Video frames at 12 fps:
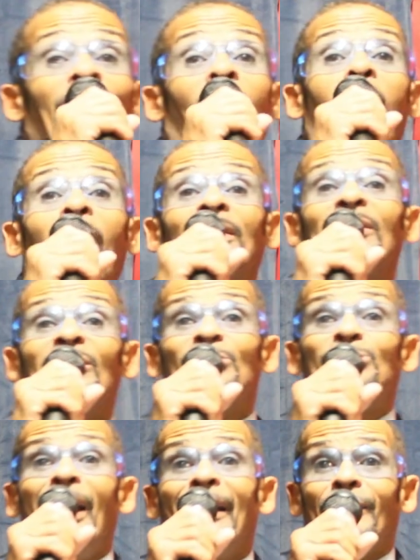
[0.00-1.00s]
Their heart
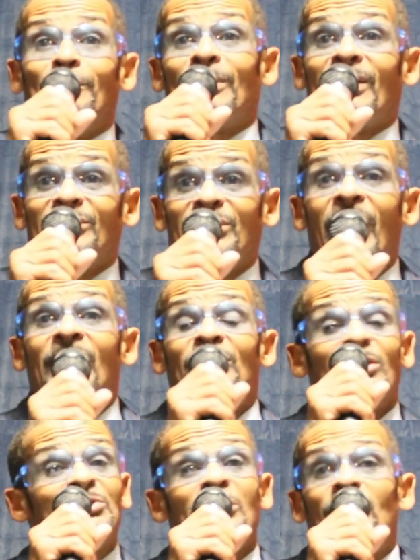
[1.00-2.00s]
couldn't take it because
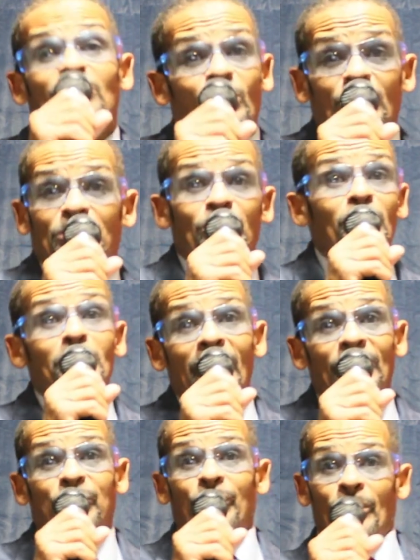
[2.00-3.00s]
the surgery was too
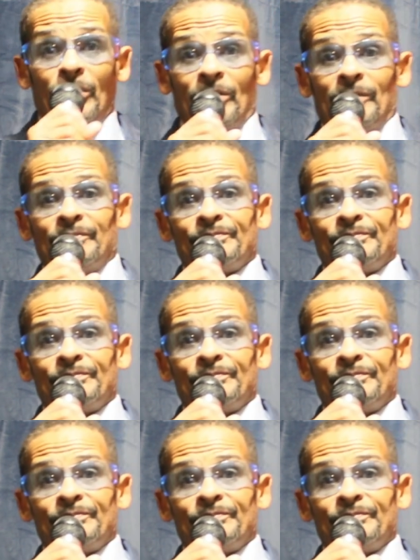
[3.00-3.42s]
much for them.